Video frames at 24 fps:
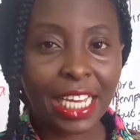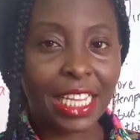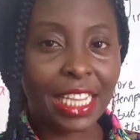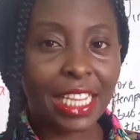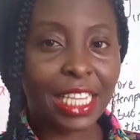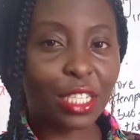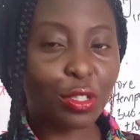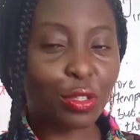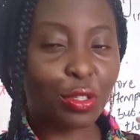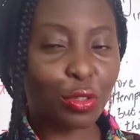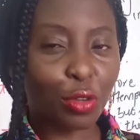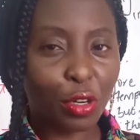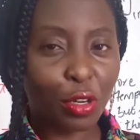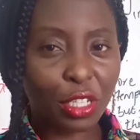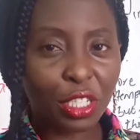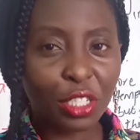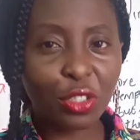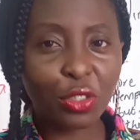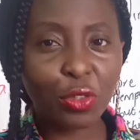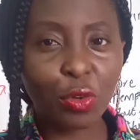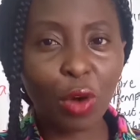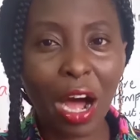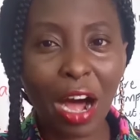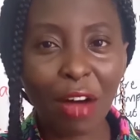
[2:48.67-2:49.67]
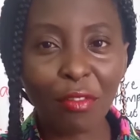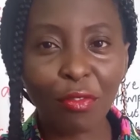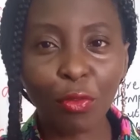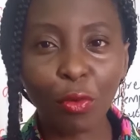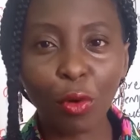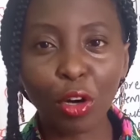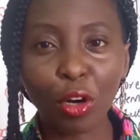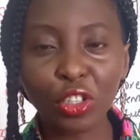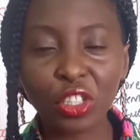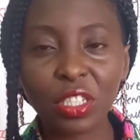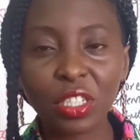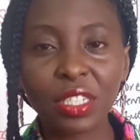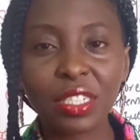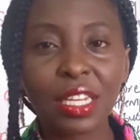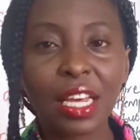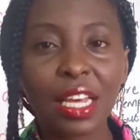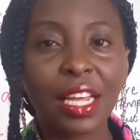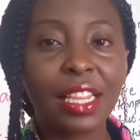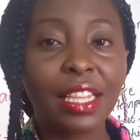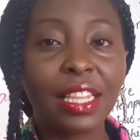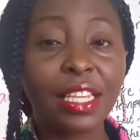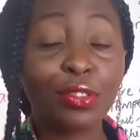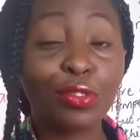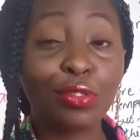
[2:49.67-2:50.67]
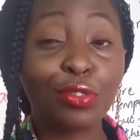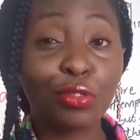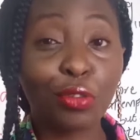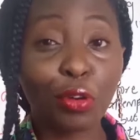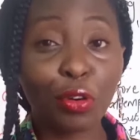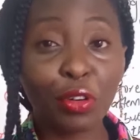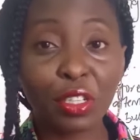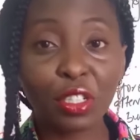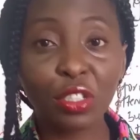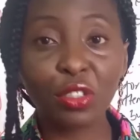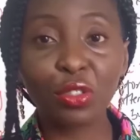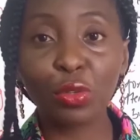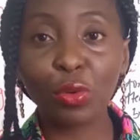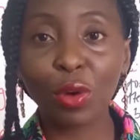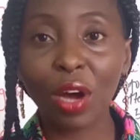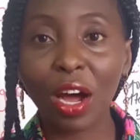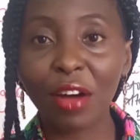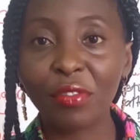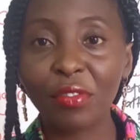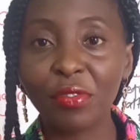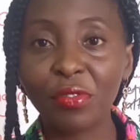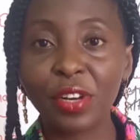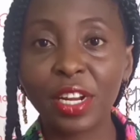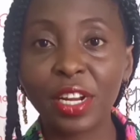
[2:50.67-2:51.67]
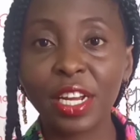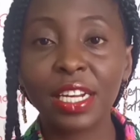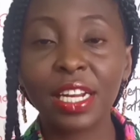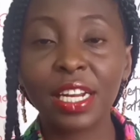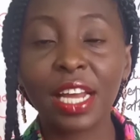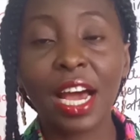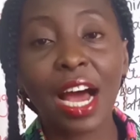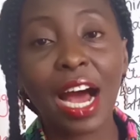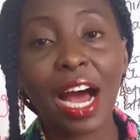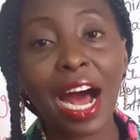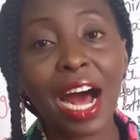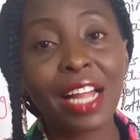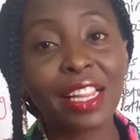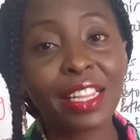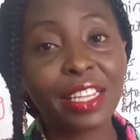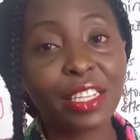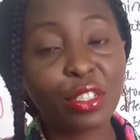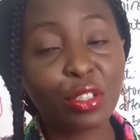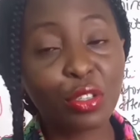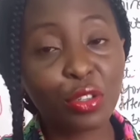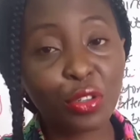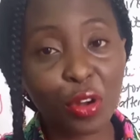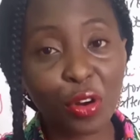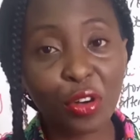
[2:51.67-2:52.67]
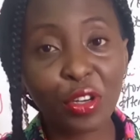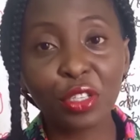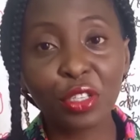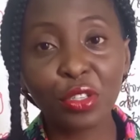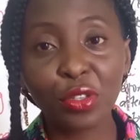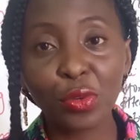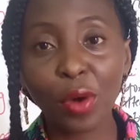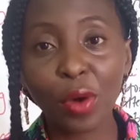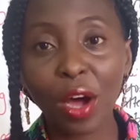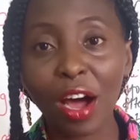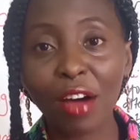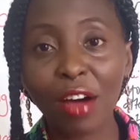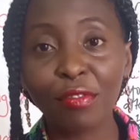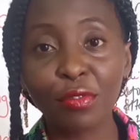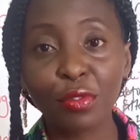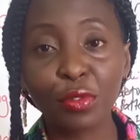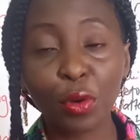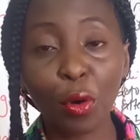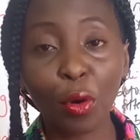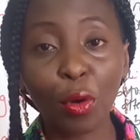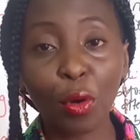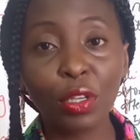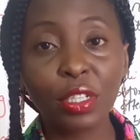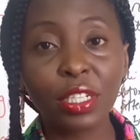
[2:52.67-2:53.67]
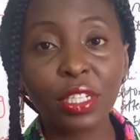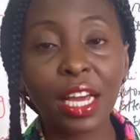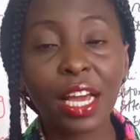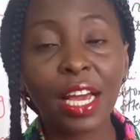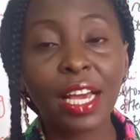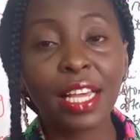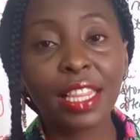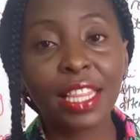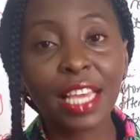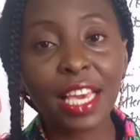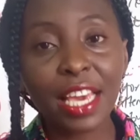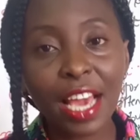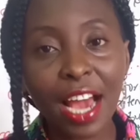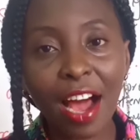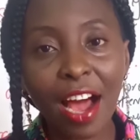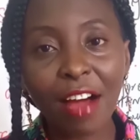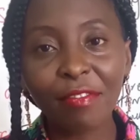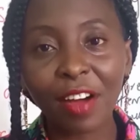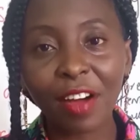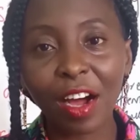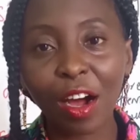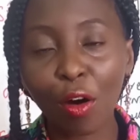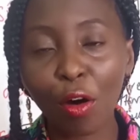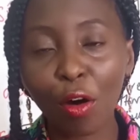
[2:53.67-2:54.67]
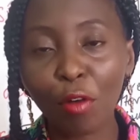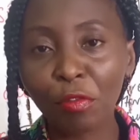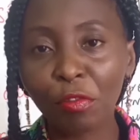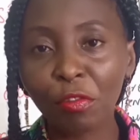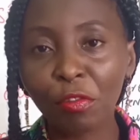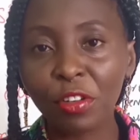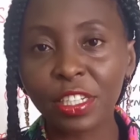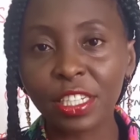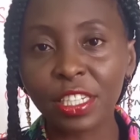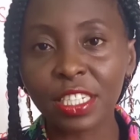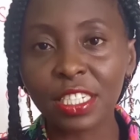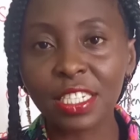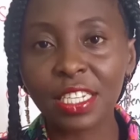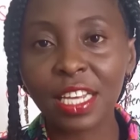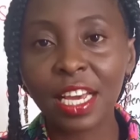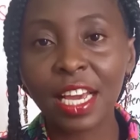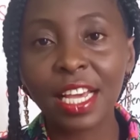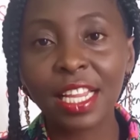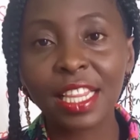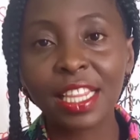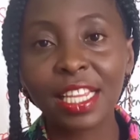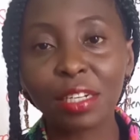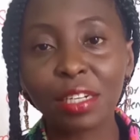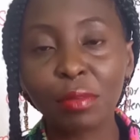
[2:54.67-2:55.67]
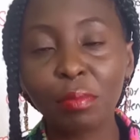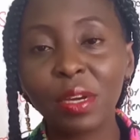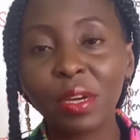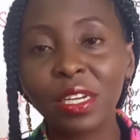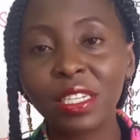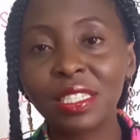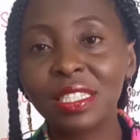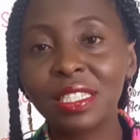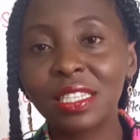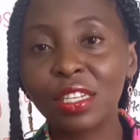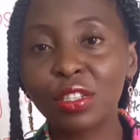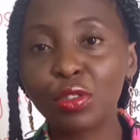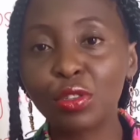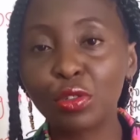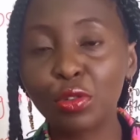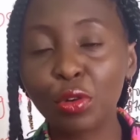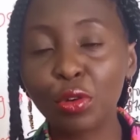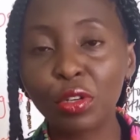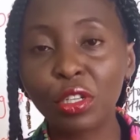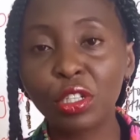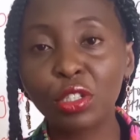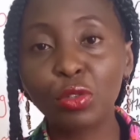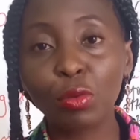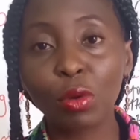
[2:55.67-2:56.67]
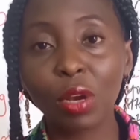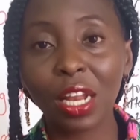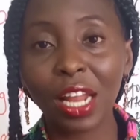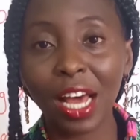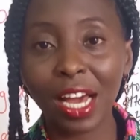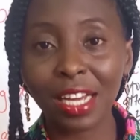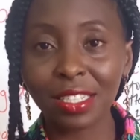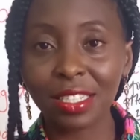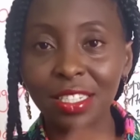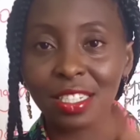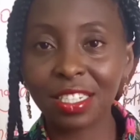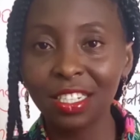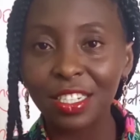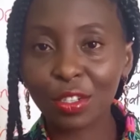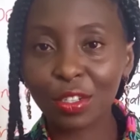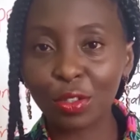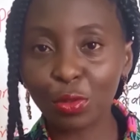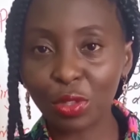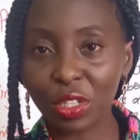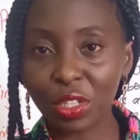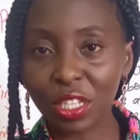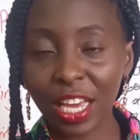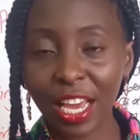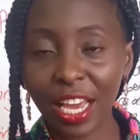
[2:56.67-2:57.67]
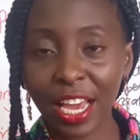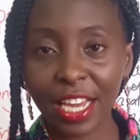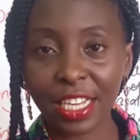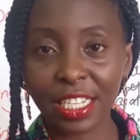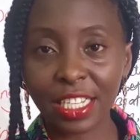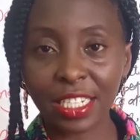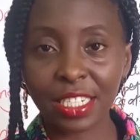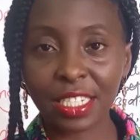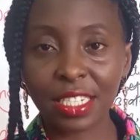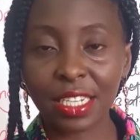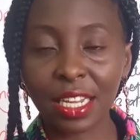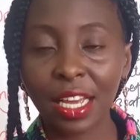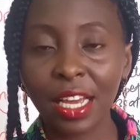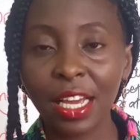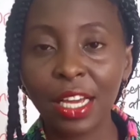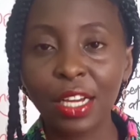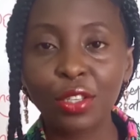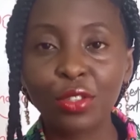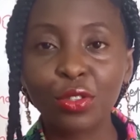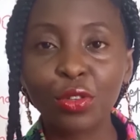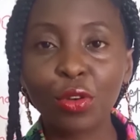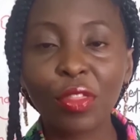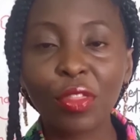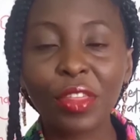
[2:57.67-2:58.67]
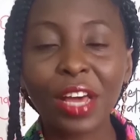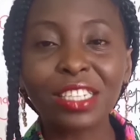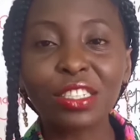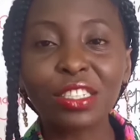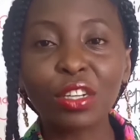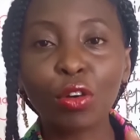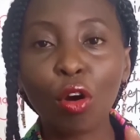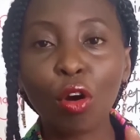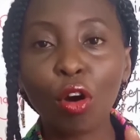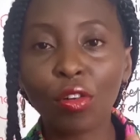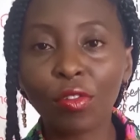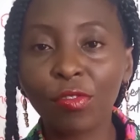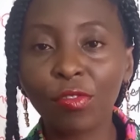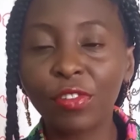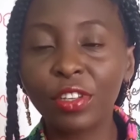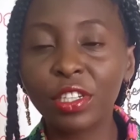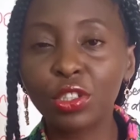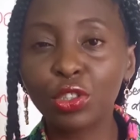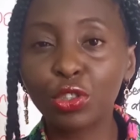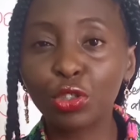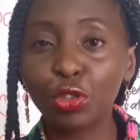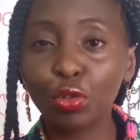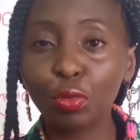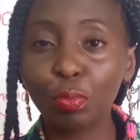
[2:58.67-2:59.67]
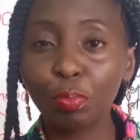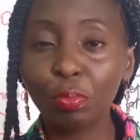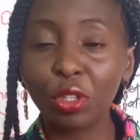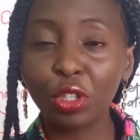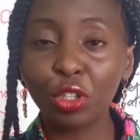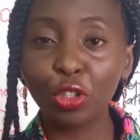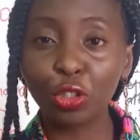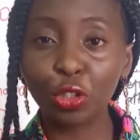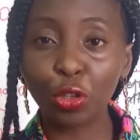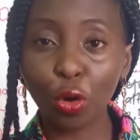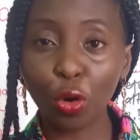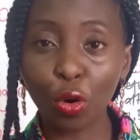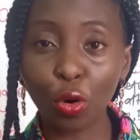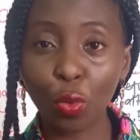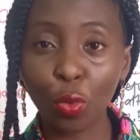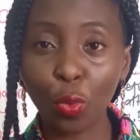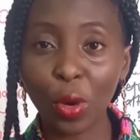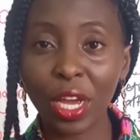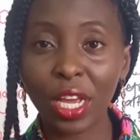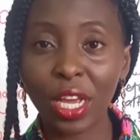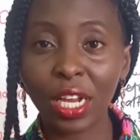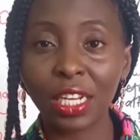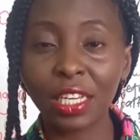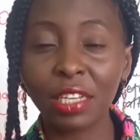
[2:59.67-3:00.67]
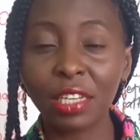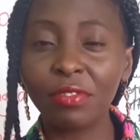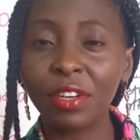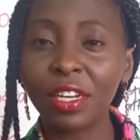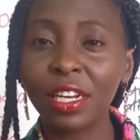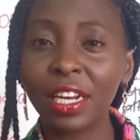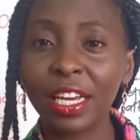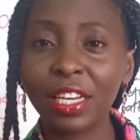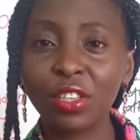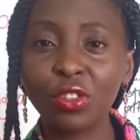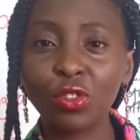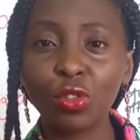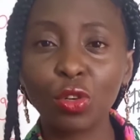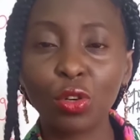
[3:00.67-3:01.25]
The stories you have watched, the stories you have read, and the stories you have told, they have a conflict that makes the story to last to the end. So that conflict should be shown well even as